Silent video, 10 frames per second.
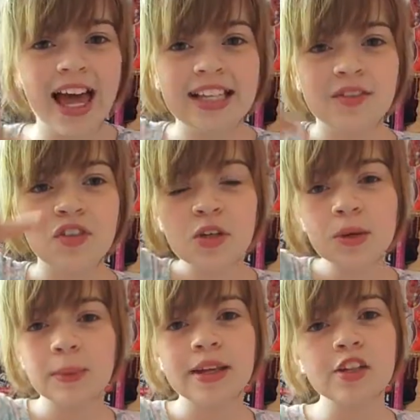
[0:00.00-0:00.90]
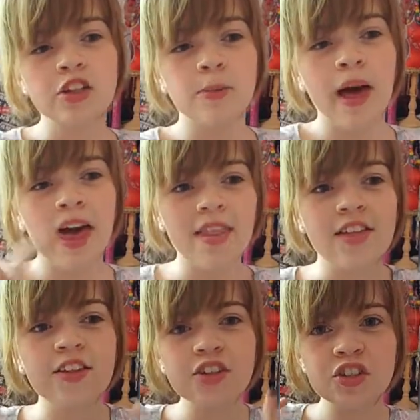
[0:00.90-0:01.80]
and if you want to be a YouTuber,
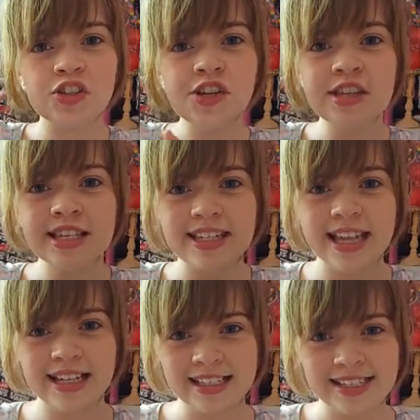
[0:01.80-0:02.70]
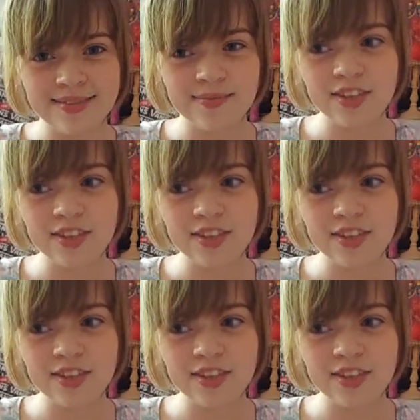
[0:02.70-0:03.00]
then you should do these things